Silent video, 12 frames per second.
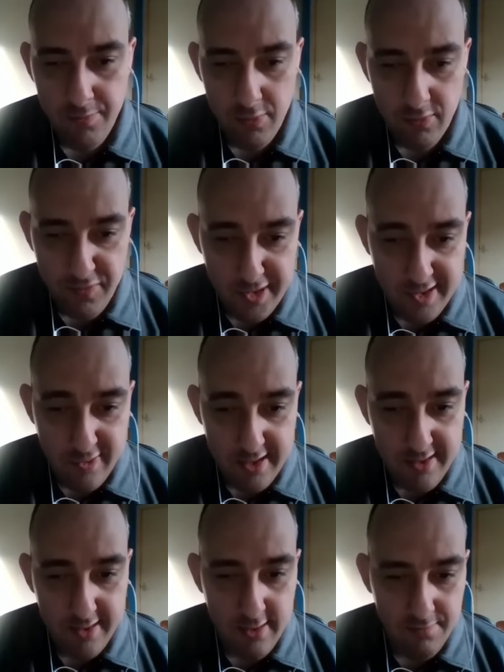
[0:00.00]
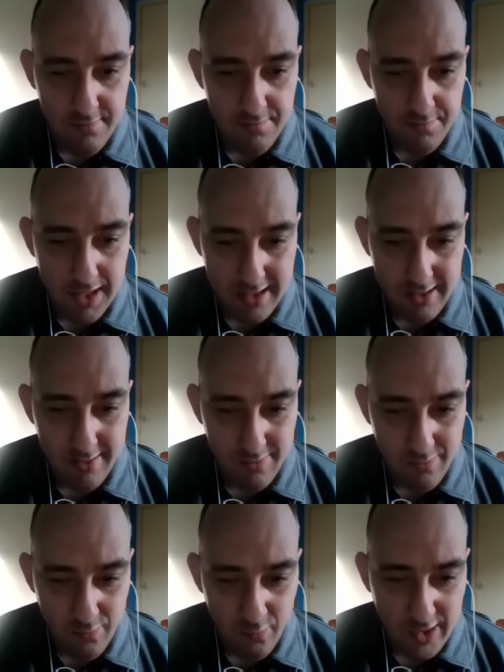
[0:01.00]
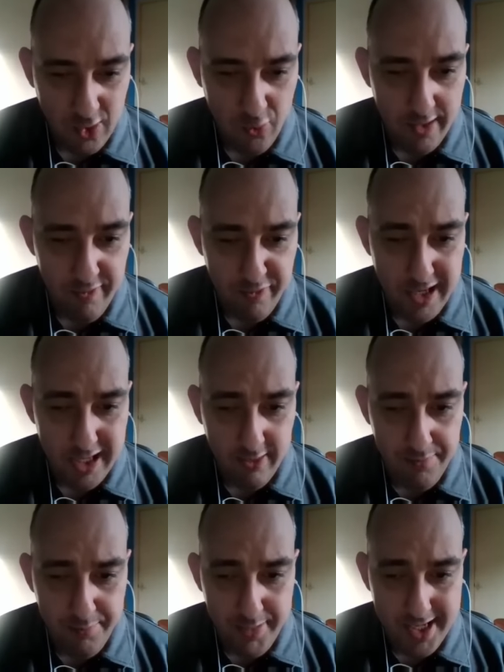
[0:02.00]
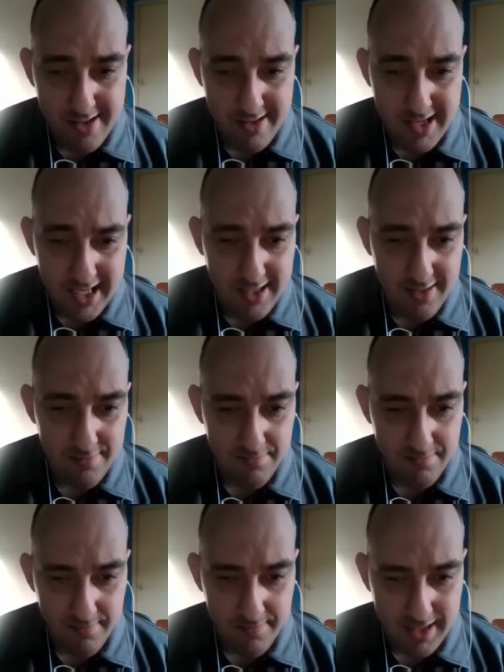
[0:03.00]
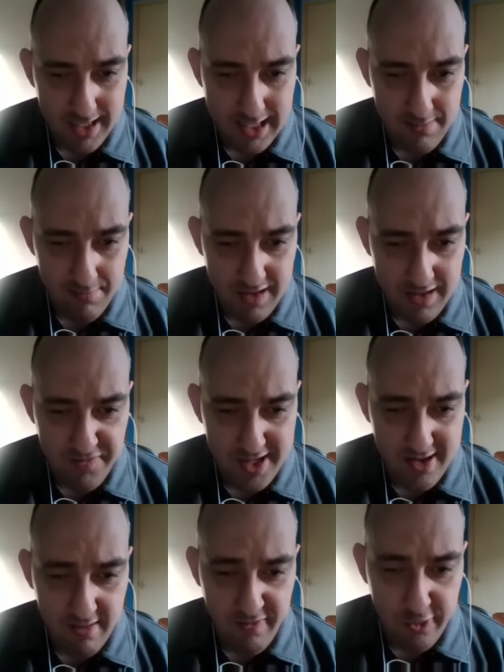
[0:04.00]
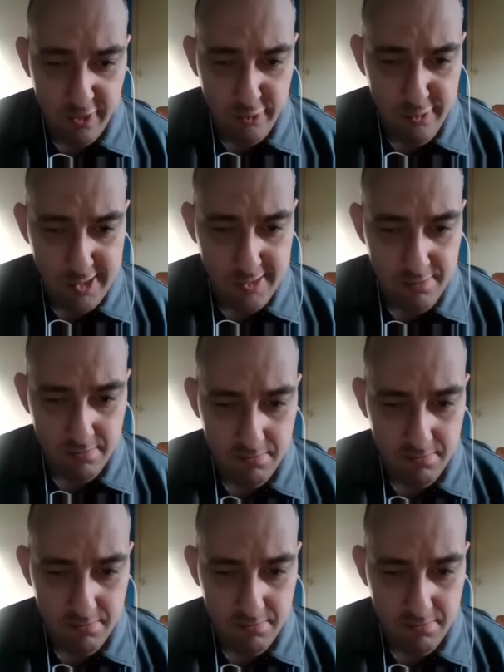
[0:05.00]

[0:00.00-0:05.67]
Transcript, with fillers: We're frustrated and we're quite frankly pig sick um, if this unfolds.